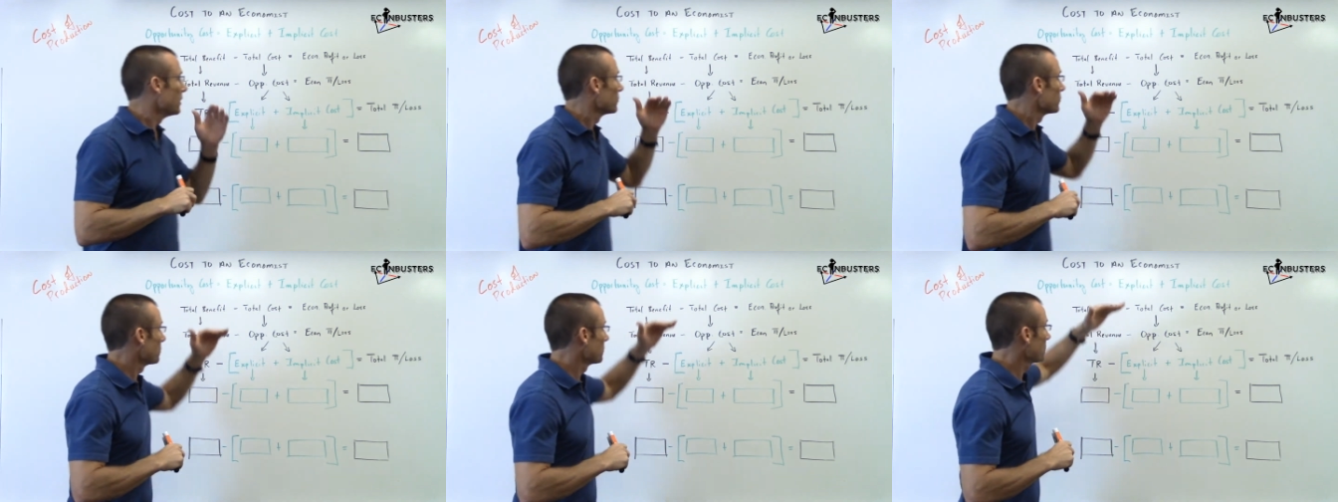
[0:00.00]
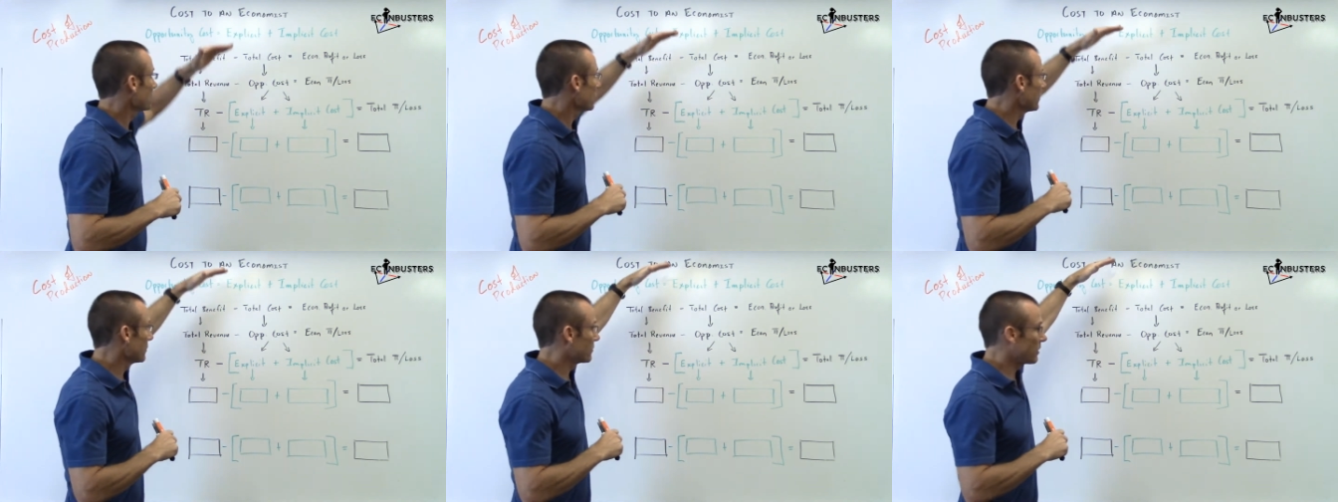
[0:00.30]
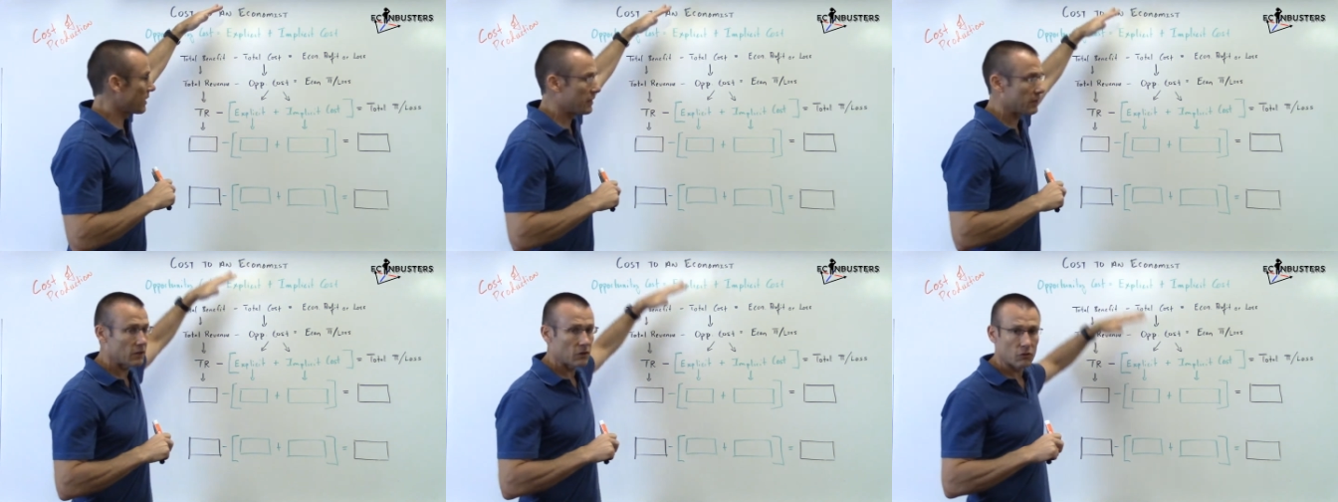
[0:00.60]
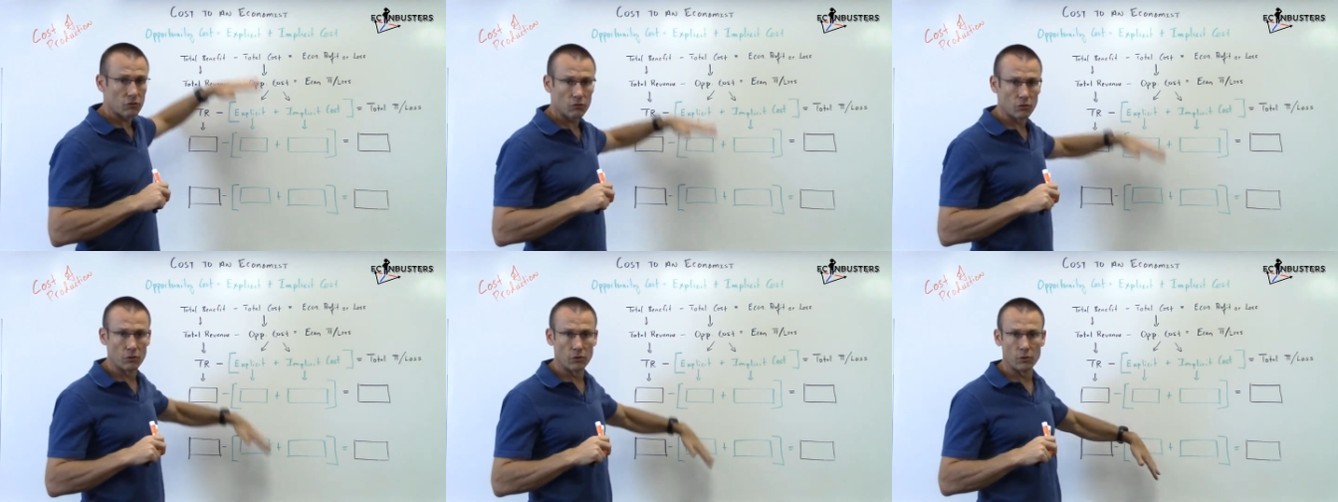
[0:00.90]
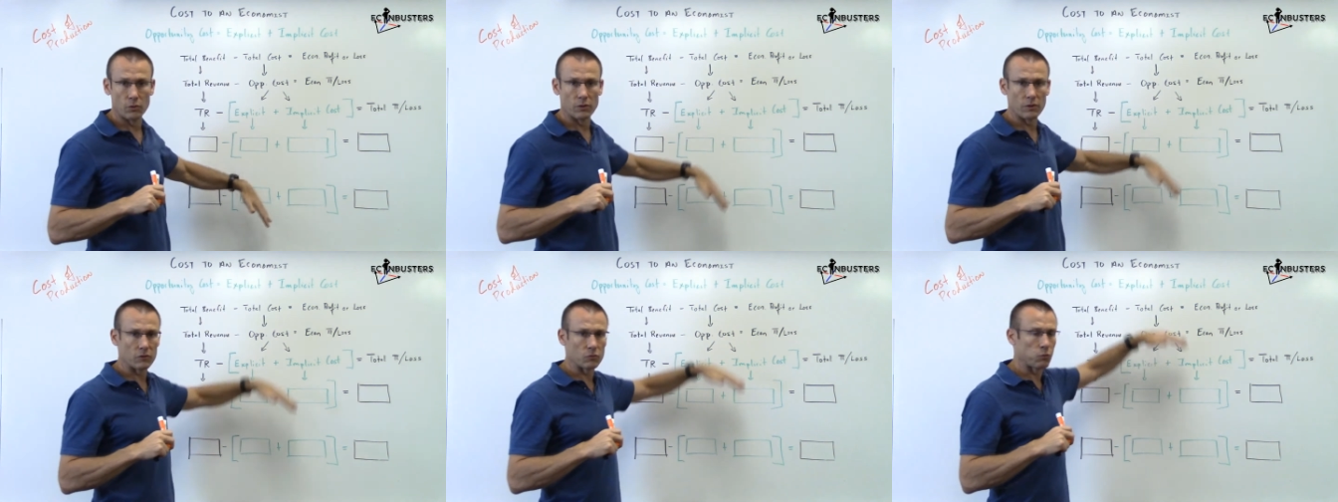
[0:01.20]
So I'm just gonna take you
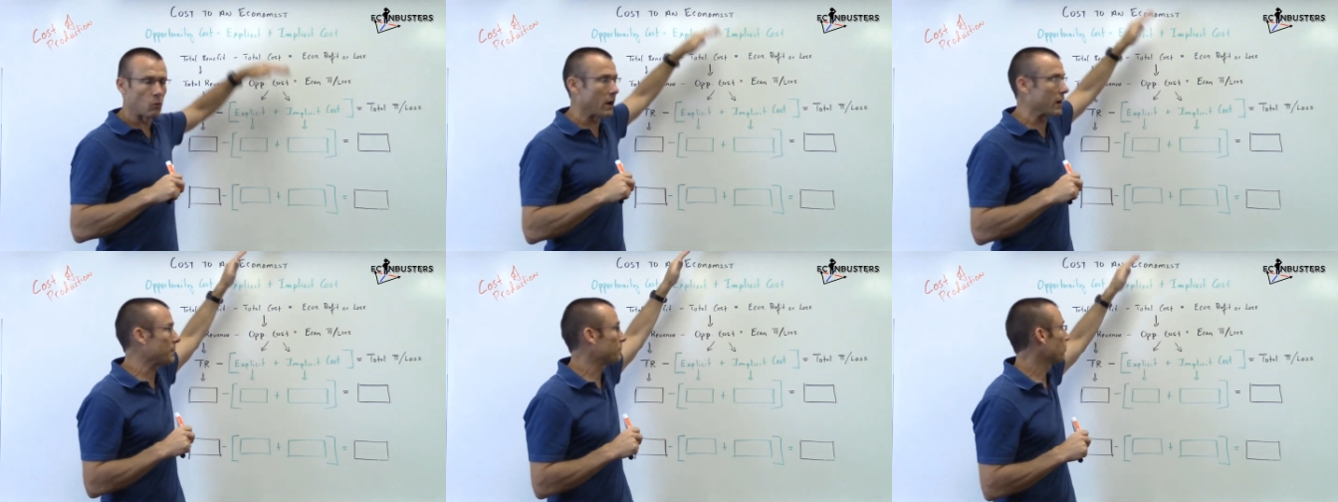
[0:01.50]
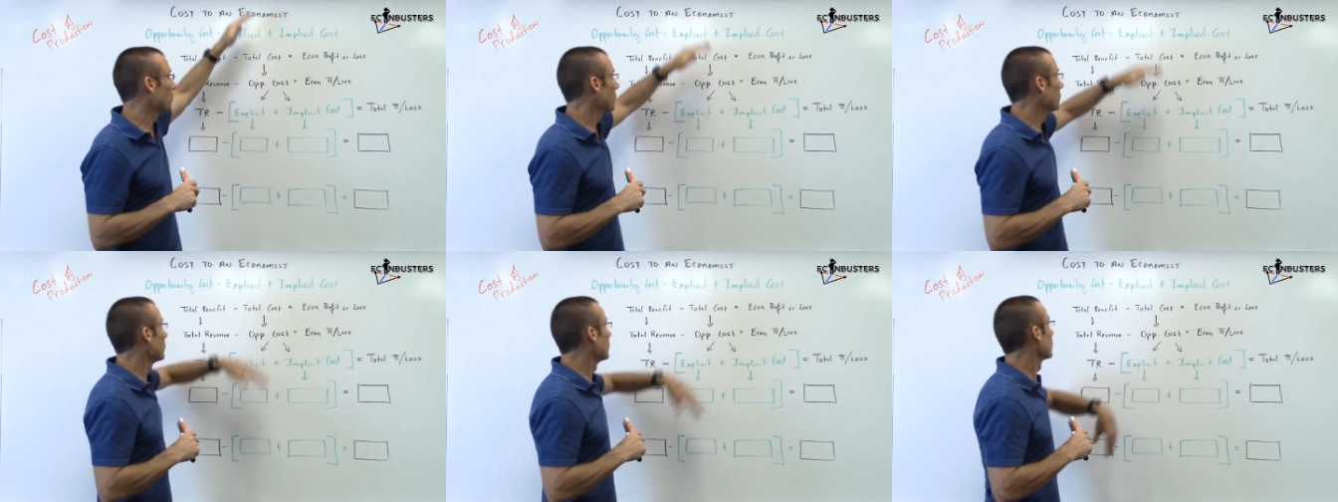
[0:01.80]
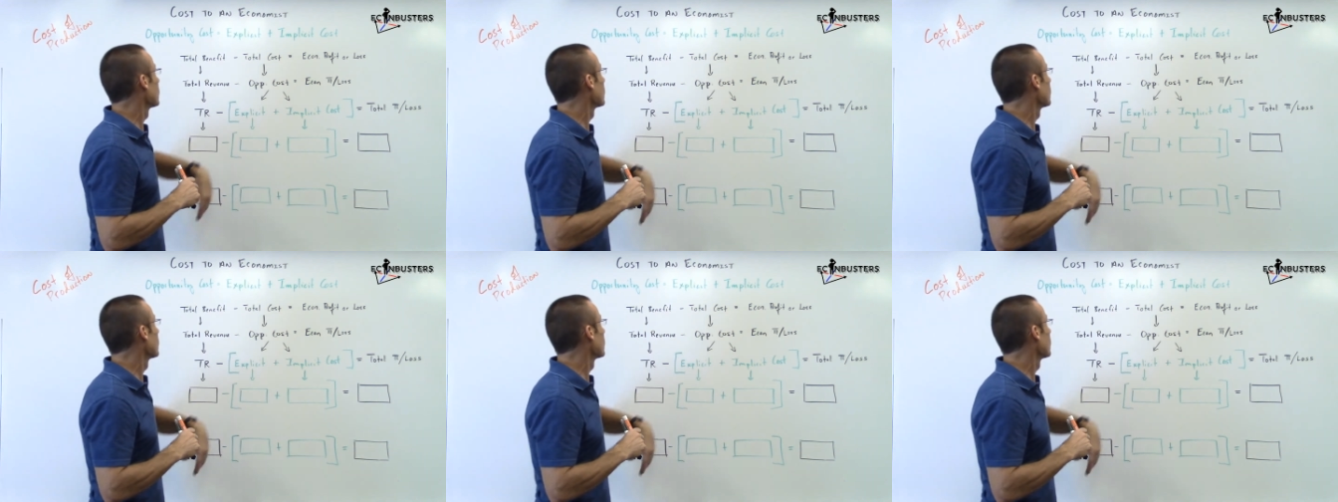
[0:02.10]
through this whiteboard real